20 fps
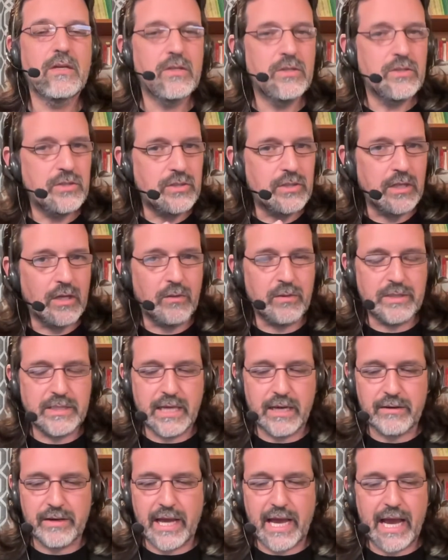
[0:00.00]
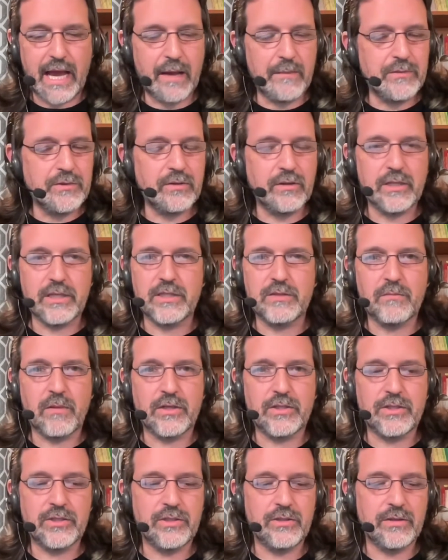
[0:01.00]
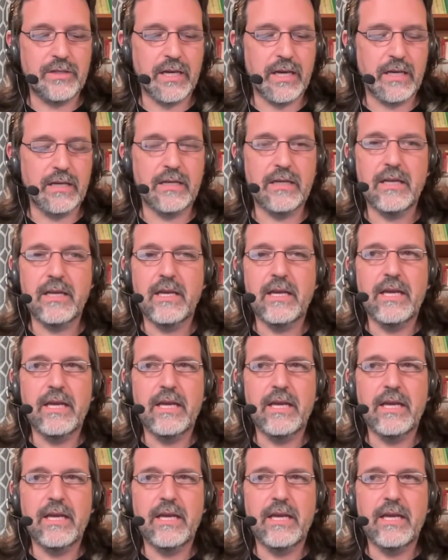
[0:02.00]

Slow it down absolutely as much as you can.